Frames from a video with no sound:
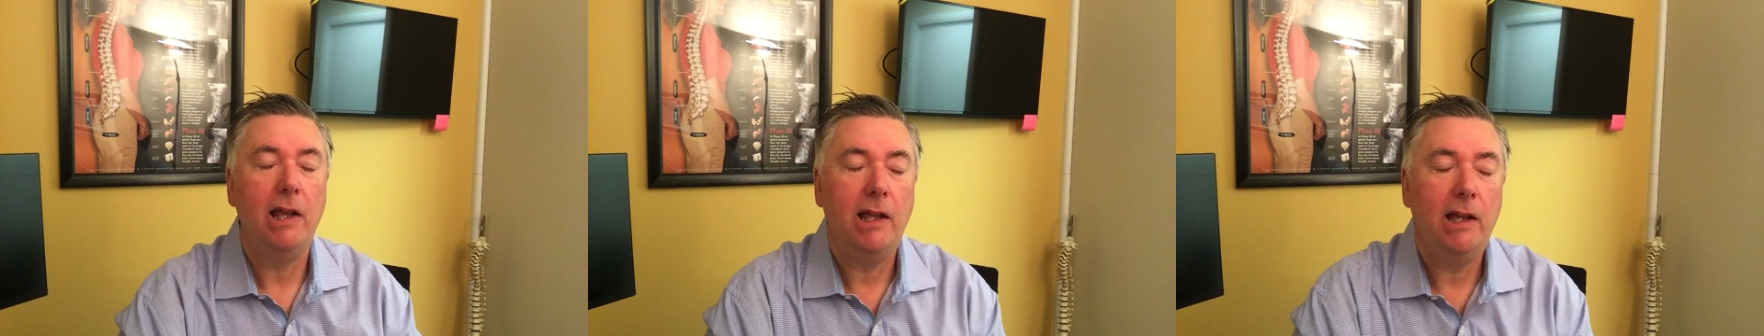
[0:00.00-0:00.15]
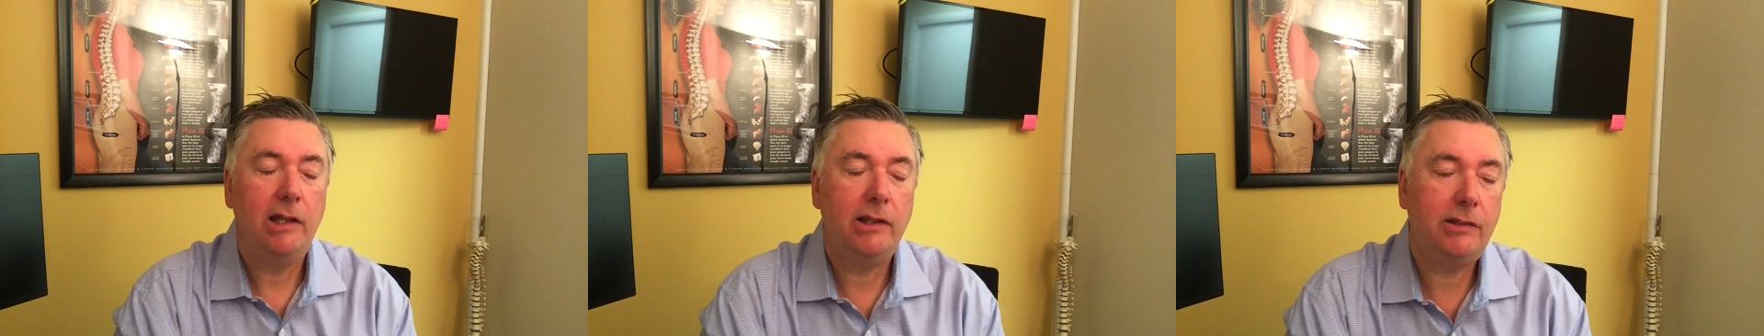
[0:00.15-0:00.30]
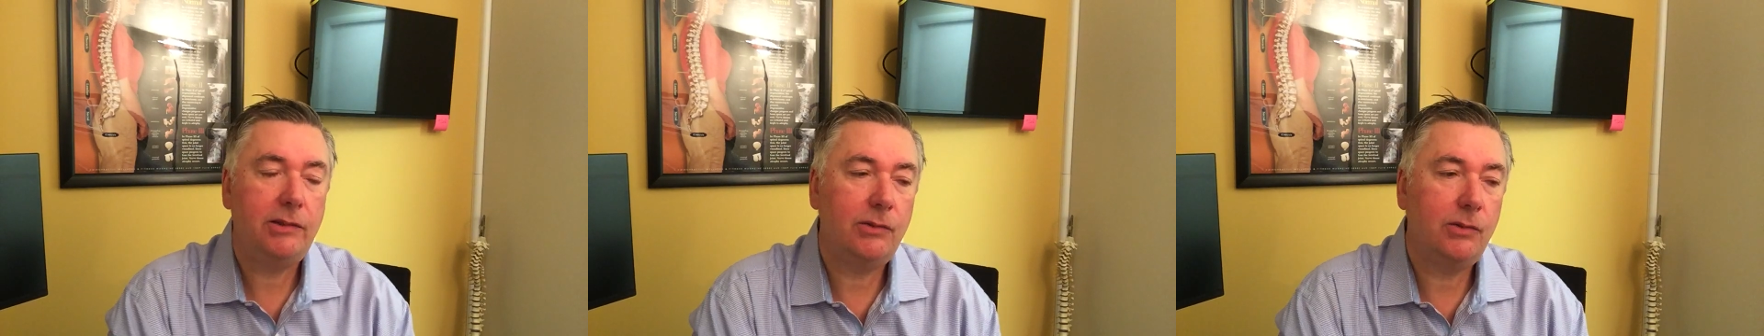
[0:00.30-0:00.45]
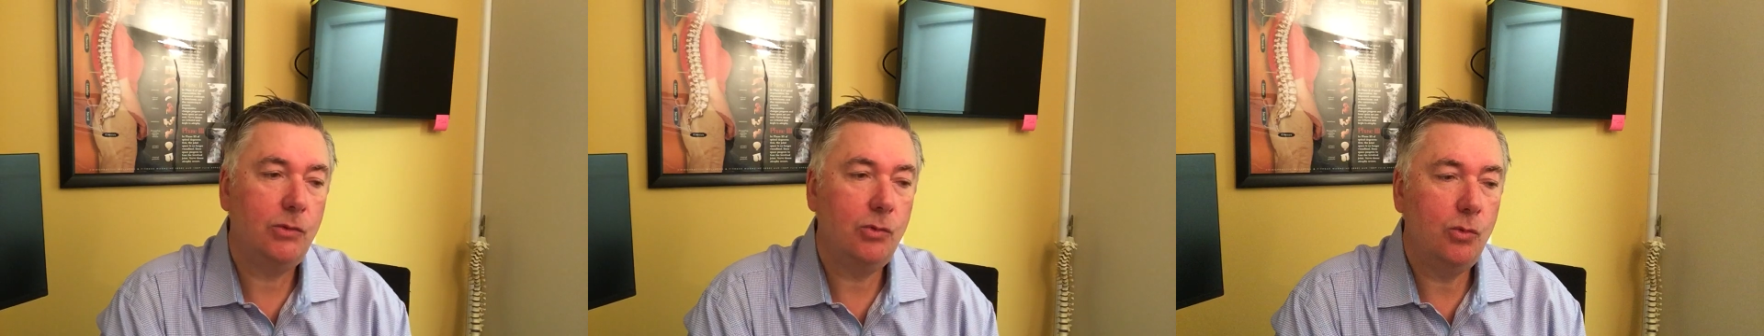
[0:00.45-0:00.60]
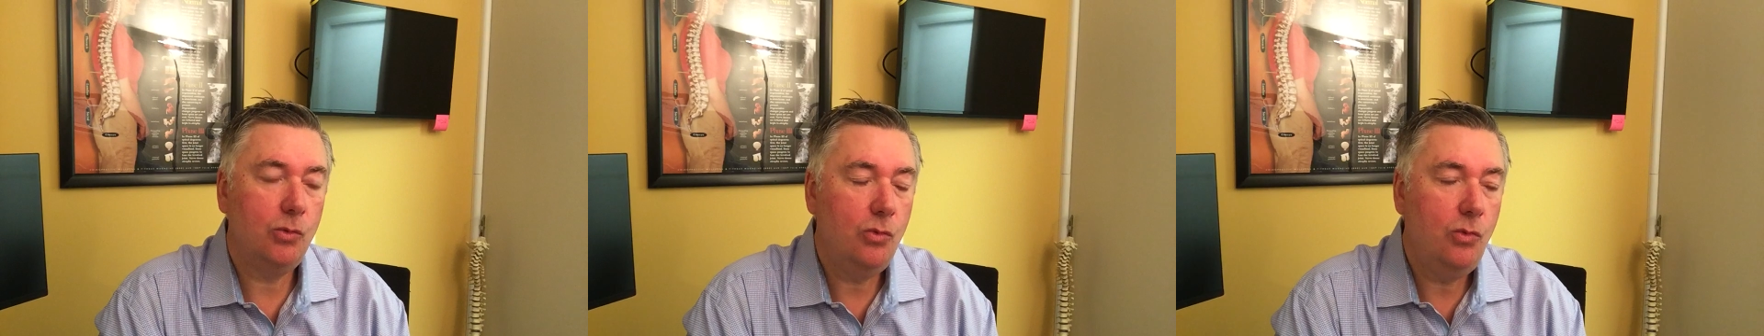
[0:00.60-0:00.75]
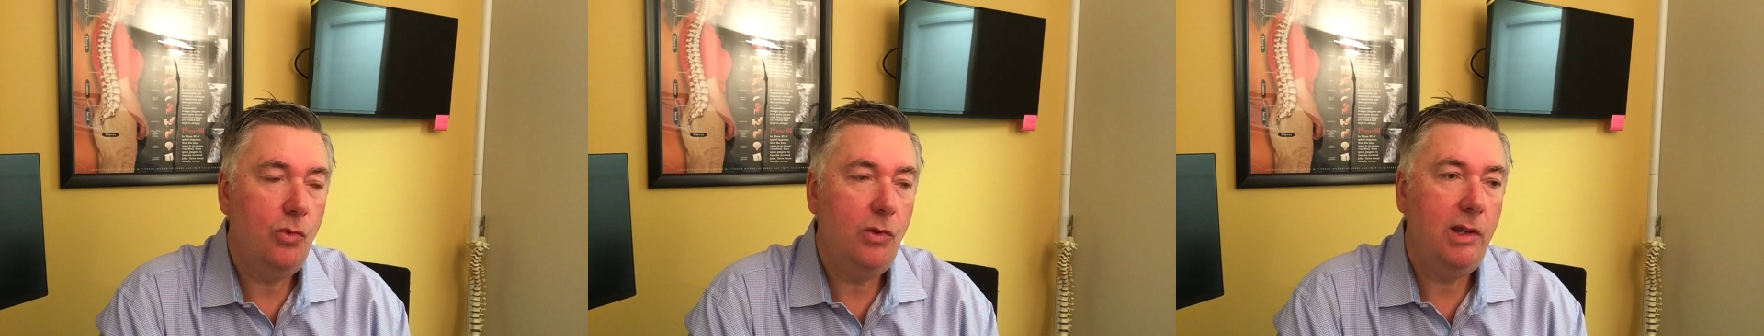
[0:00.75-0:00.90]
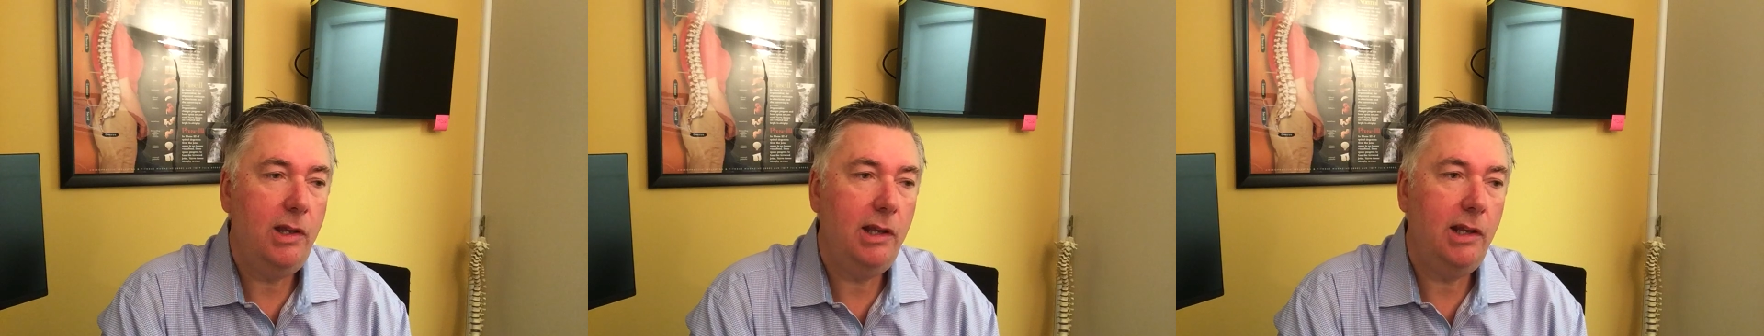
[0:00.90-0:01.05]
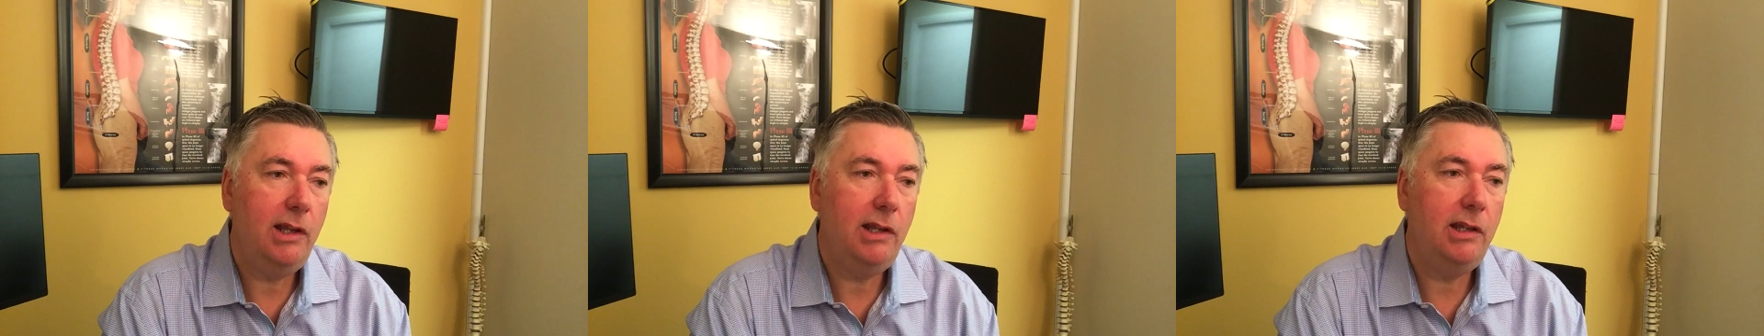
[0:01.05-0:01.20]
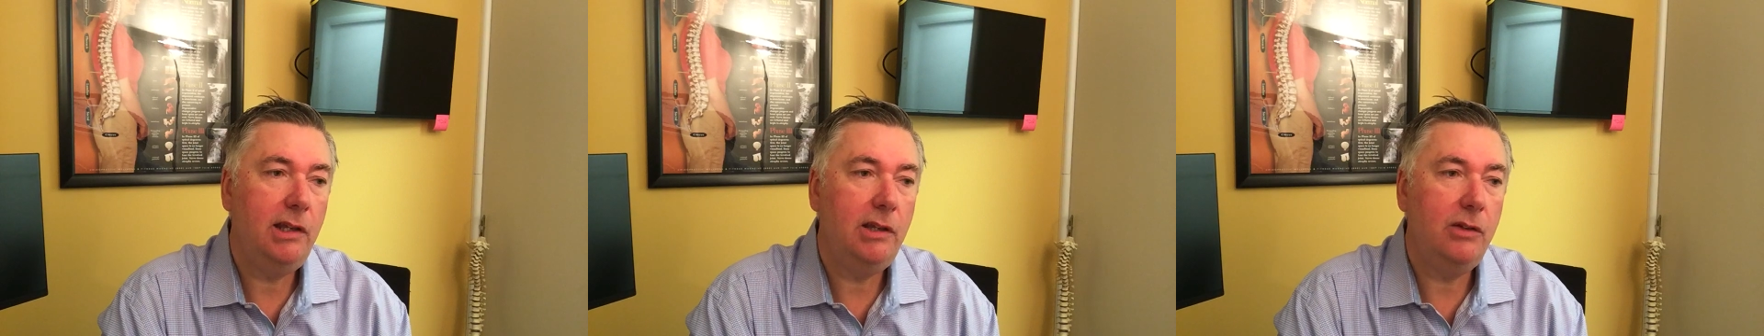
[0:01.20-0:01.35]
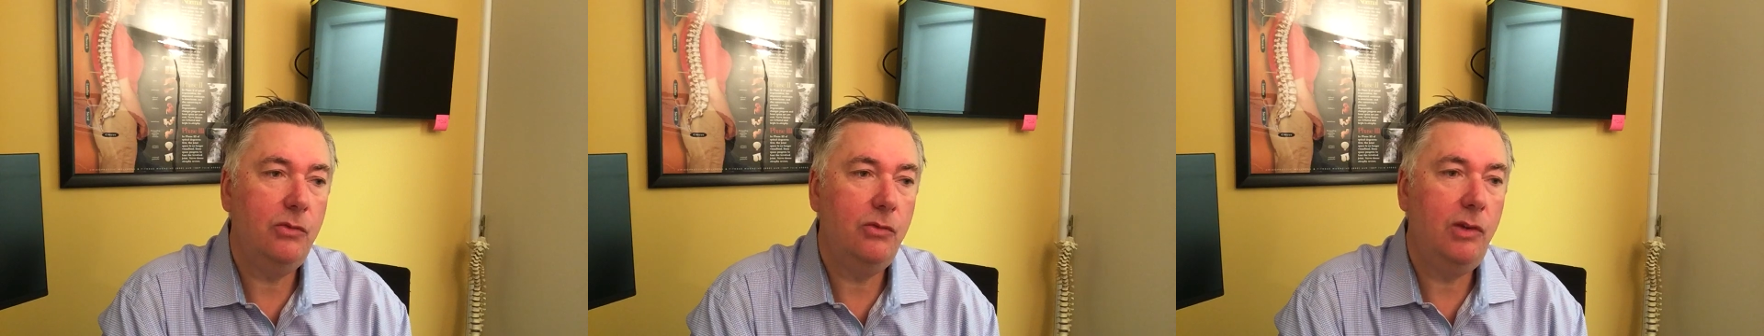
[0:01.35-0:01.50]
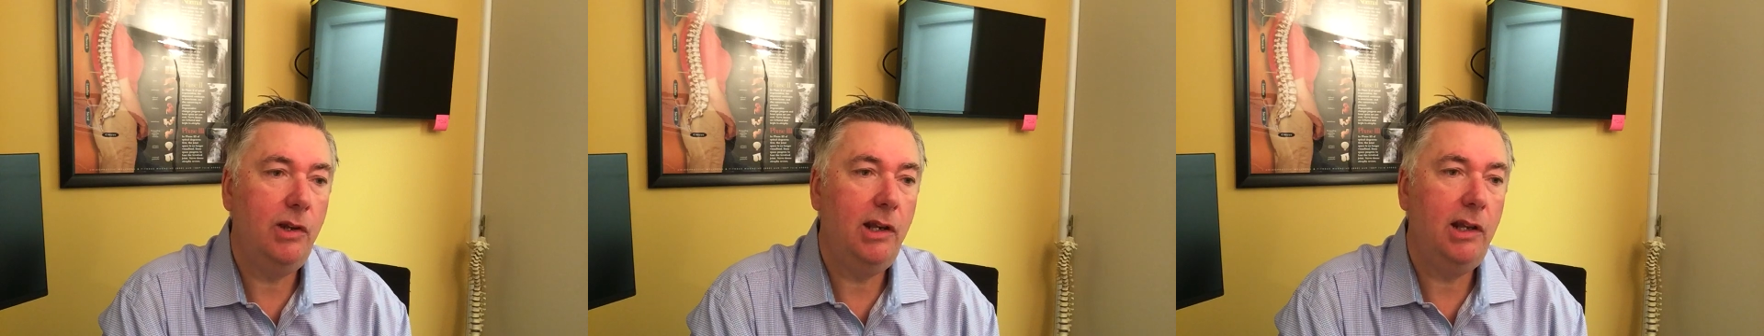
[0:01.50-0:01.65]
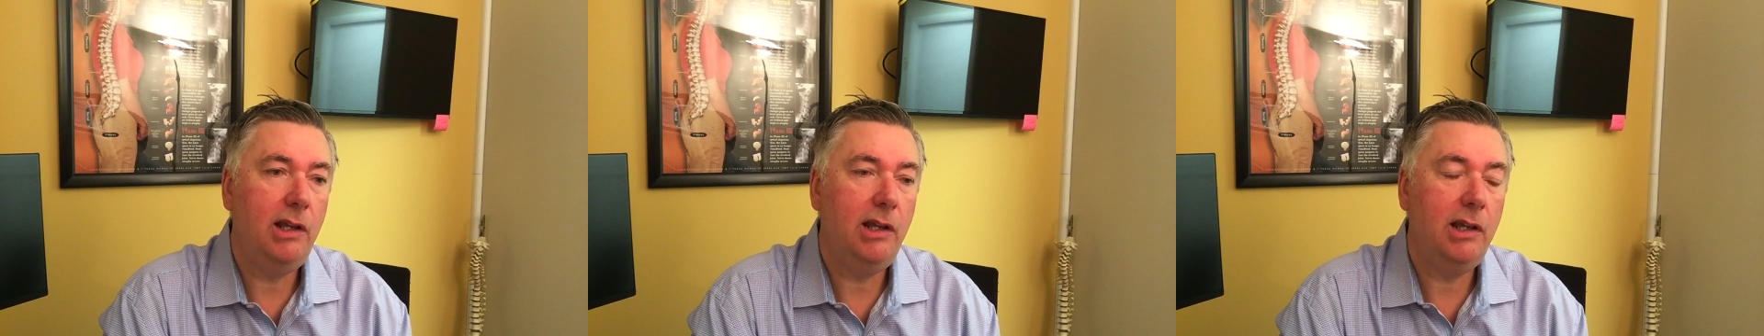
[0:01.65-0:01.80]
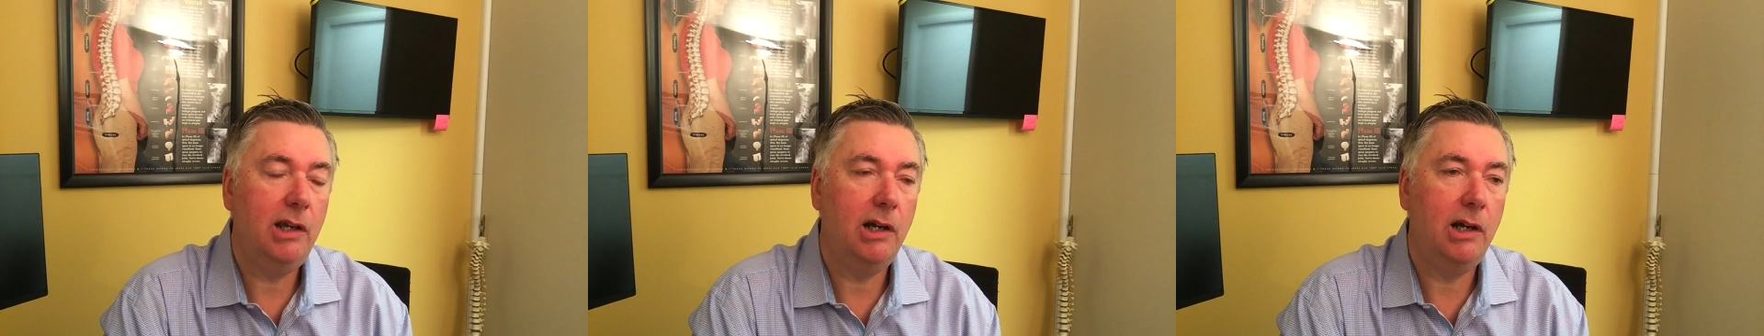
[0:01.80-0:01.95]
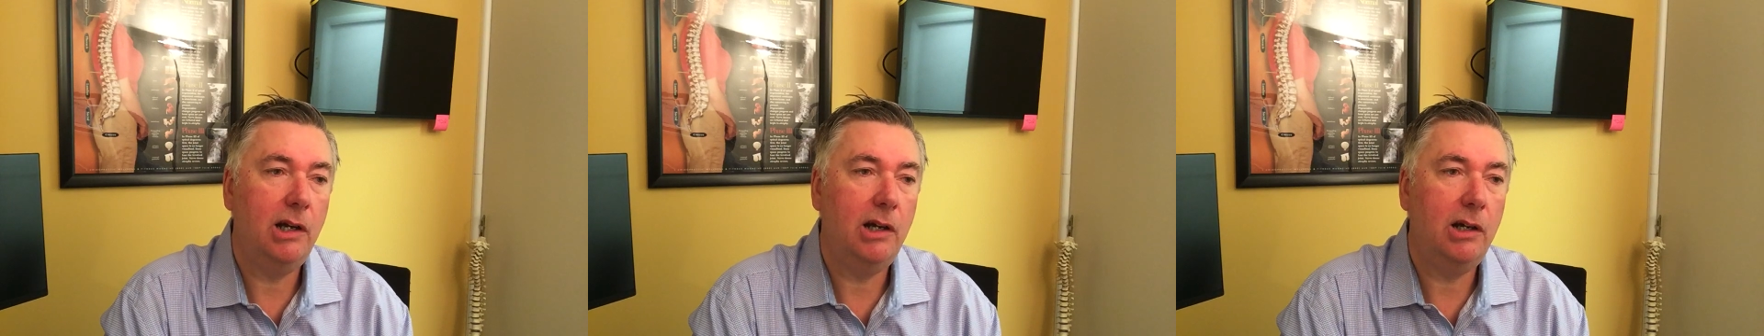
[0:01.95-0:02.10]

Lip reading: It's really, really